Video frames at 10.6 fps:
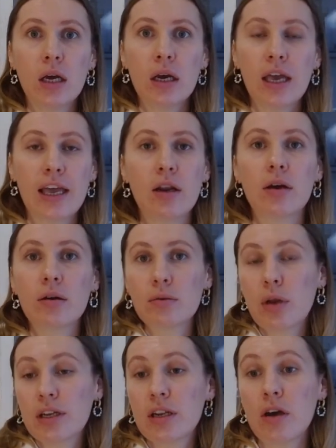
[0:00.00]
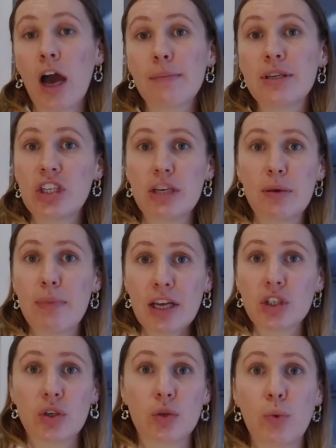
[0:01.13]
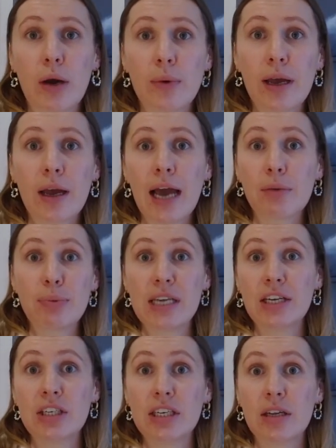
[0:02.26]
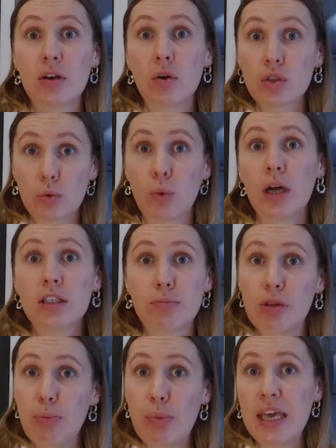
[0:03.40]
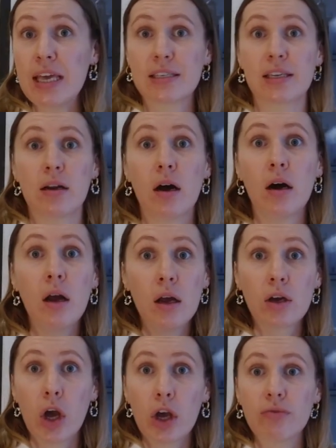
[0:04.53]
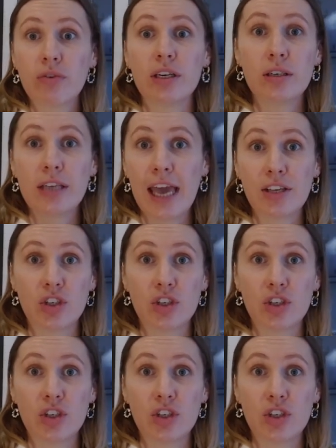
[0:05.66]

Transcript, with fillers: in a time, as GB mentioned, where we're at potentially across the world some of the peaks in our COVID case